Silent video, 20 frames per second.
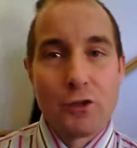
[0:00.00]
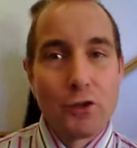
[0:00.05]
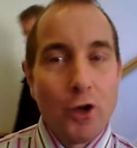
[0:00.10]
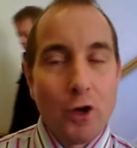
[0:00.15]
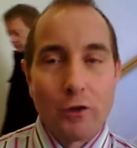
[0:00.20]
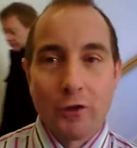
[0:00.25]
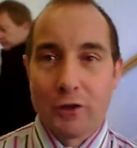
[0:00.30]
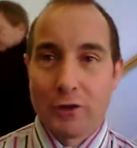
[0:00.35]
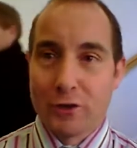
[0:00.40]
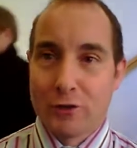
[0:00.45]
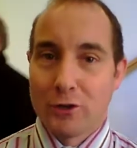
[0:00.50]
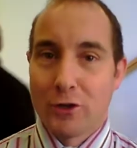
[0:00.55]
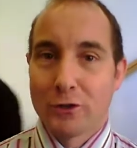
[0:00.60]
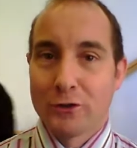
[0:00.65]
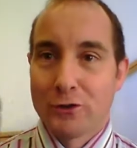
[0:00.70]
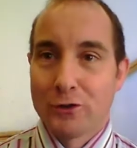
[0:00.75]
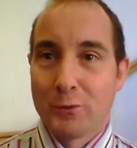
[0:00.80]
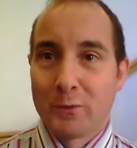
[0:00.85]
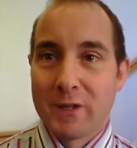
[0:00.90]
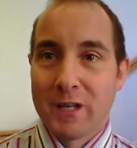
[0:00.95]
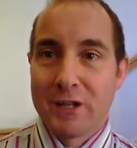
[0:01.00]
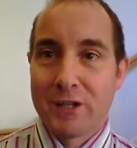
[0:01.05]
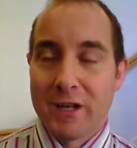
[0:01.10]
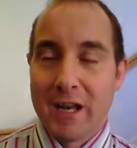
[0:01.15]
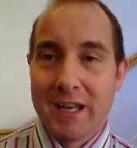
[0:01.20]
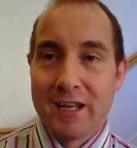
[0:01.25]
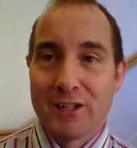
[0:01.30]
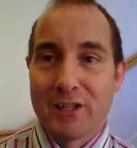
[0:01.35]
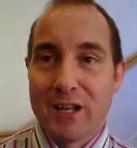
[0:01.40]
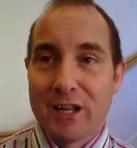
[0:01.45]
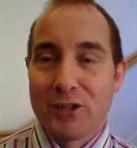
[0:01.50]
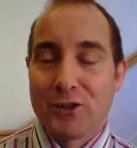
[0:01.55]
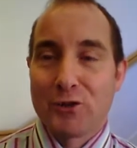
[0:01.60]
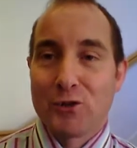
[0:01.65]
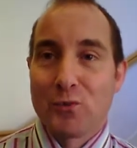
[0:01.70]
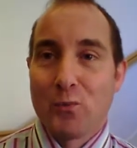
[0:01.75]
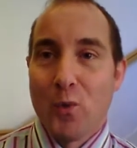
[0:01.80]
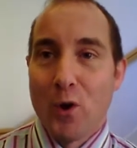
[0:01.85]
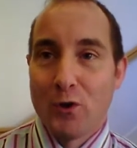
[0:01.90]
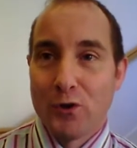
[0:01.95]
Nothing at all to do with the internet. Internet's just
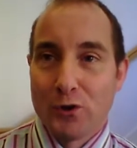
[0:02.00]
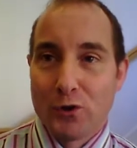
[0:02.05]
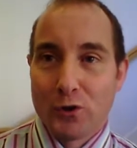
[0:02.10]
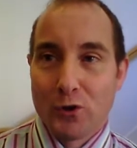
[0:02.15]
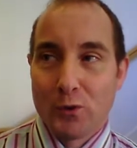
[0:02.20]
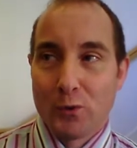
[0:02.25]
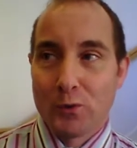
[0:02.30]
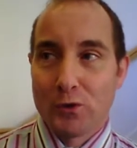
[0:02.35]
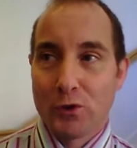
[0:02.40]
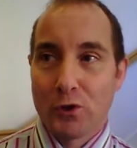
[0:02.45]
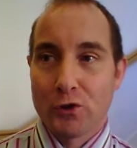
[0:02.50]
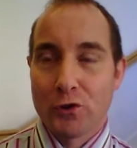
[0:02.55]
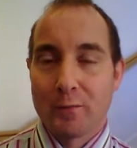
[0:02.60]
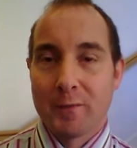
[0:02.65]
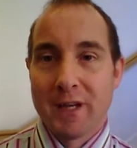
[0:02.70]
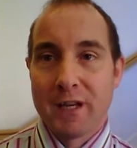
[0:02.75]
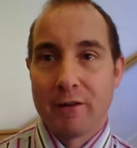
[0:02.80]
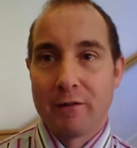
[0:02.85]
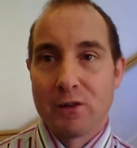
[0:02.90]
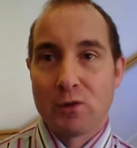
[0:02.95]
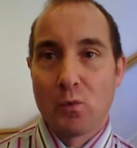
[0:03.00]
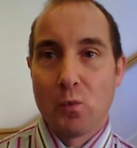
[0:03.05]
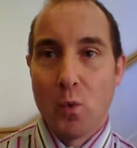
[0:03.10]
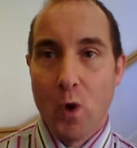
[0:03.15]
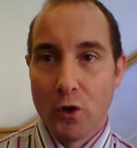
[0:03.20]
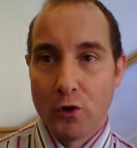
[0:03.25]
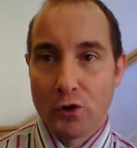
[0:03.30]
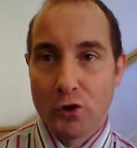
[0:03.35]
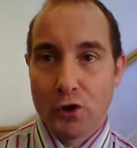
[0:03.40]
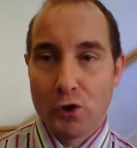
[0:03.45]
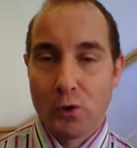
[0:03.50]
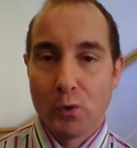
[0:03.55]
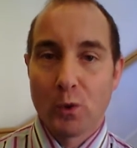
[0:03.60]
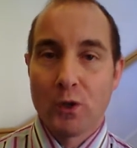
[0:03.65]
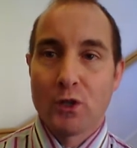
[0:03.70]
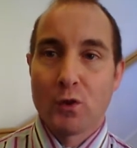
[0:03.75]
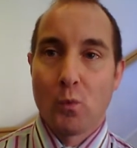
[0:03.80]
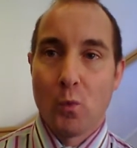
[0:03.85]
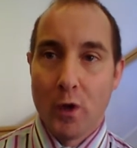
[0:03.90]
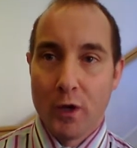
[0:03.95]
one tool. Social media is one tool.
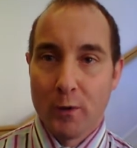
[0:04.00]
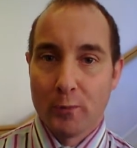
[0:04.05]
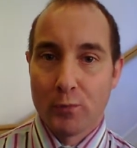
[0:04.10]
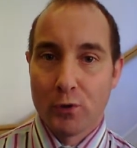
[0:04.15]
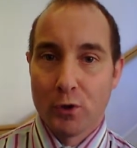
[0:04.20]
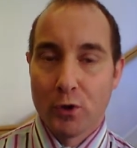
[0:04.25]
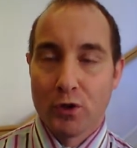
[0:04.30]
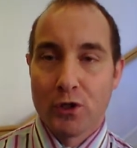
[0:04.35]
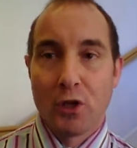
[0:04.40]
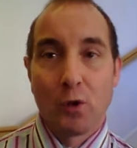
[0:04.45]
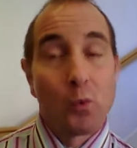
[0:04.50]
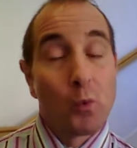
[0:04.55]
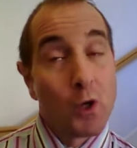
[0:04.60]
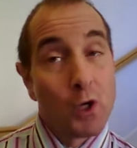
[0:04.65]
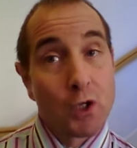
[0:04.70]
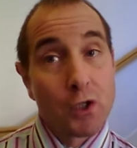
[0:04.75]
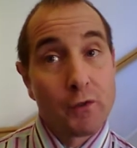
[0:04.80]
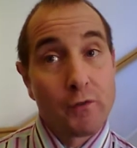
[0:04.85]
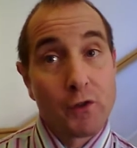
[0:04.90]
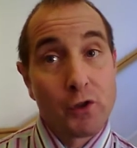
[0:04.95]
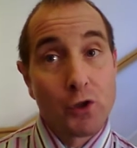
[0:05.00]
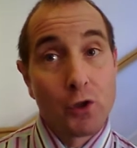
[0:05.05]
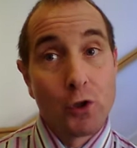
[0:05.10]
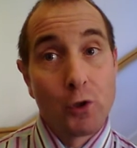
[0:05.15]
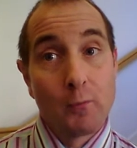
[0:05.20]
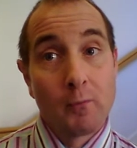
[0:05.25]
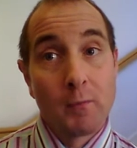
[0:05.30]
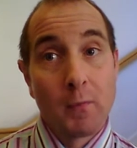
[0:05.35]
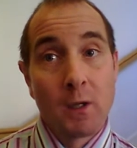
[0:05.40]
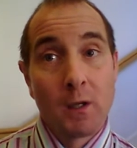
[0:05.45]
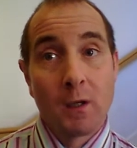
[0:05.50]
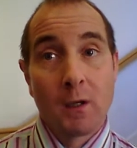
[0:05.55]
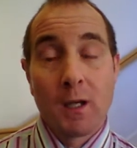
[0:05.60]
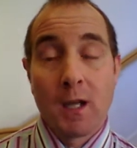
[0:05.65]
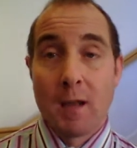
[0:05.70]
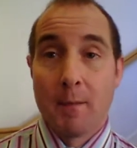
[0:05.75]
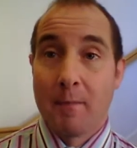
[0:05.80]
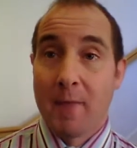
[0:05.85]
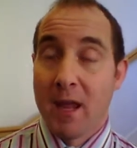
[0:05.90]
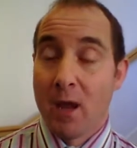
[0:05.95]
It's one approach. It works for some.
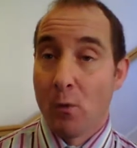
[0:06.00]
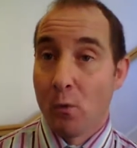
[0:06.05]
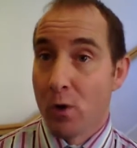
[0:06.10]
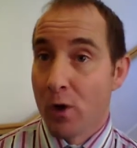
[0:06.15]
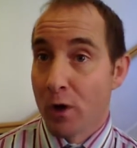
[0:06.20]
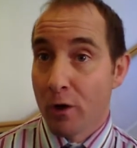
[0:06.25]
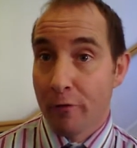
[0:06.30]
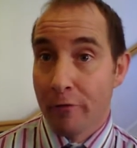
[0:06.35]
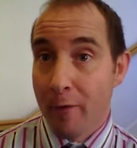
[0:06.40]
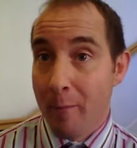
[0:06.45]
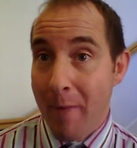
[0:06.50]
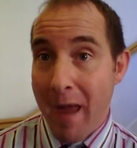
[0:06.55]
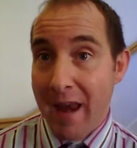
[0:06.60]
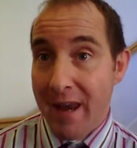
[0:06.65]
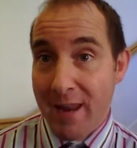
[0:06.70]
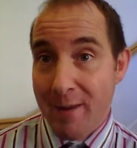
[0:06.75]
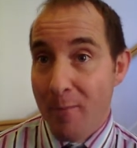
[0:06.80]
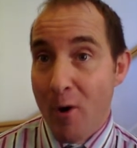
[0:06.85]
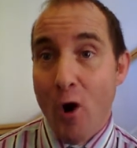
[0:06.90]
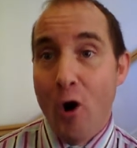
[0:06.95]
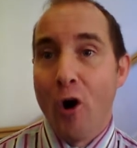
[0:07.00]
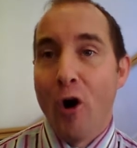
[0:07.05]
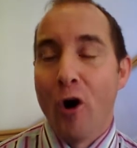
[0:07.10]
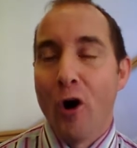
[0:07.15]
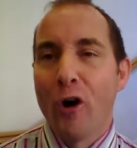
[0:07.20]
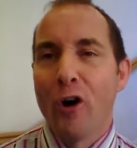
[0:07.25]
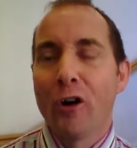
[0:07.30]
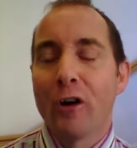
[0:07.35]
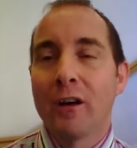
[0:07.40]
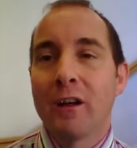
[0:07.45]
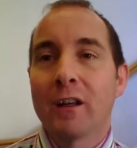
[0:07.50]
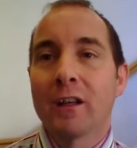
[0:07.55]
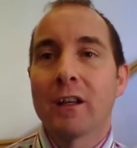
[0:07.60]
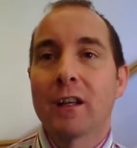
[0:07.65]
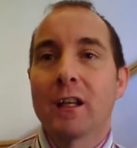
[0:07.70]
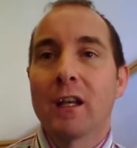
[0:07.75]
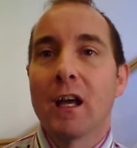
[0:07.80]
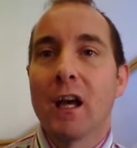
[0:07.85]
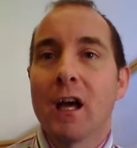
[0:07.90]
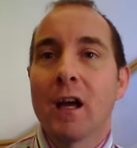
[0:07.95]
It may work for many more,
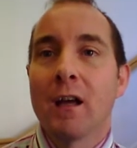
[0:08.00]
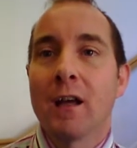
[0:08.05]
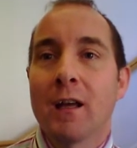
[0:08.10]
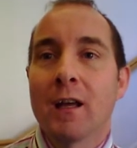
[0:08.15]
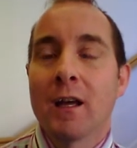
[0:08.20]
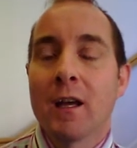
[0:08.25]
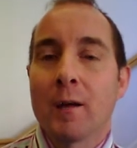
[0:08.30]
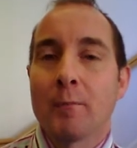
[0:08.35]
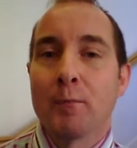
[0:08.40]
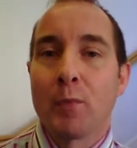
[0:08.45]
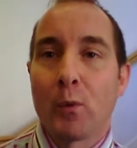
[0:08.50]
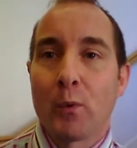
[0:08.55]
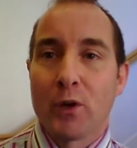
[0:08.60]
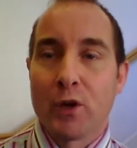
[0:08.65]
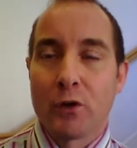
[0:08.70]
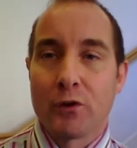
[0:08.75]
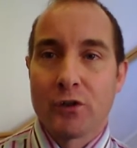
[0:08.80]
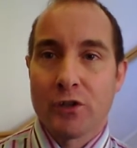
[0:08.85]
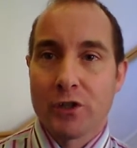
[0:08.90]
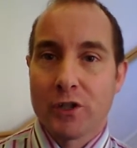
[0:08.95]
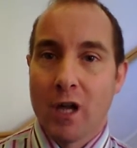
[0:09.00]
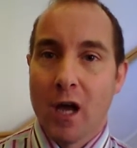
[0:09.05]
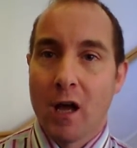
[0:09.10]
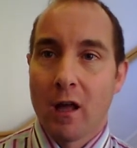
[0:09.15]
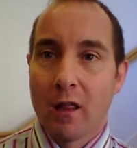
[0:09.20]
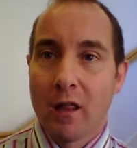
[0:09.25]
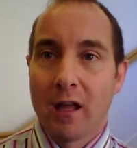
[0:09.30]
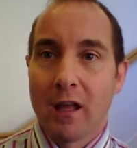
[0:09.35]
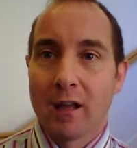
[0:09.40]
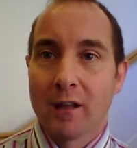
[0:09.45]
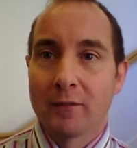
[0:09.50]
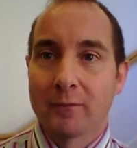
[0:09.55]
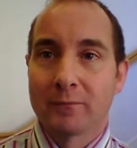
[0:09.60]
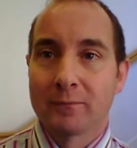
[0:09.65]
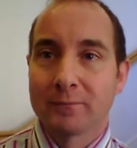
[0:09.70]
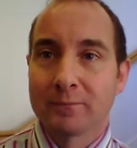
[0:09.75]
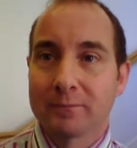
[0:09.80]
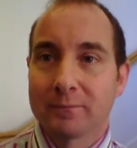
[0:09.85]
yeah, but we don't start there.